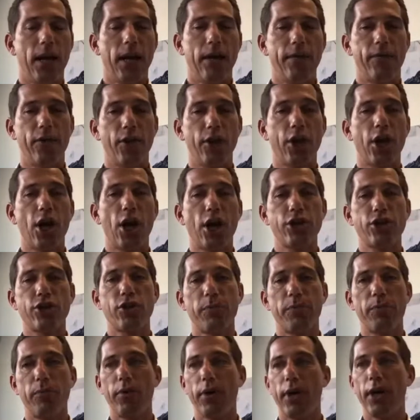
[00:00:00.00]
for the
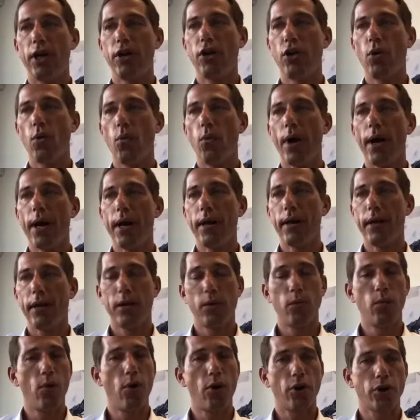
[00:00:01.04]
customer in the way
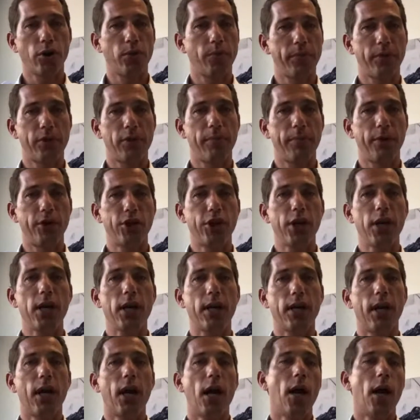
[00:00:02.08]
it works with the machine,